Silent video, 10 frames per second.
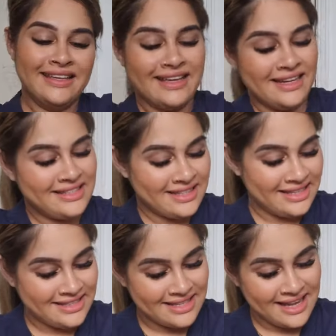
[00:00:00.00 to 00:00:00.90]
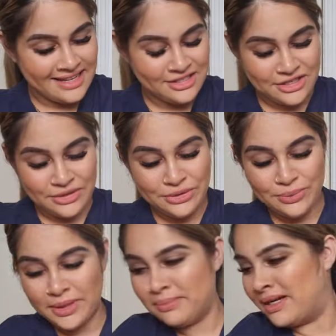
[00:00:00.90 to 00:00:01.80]
and it's in the size 0 to
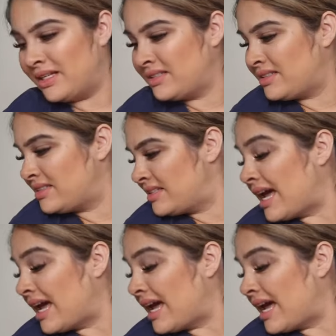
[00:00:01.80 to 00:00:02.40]
1 months.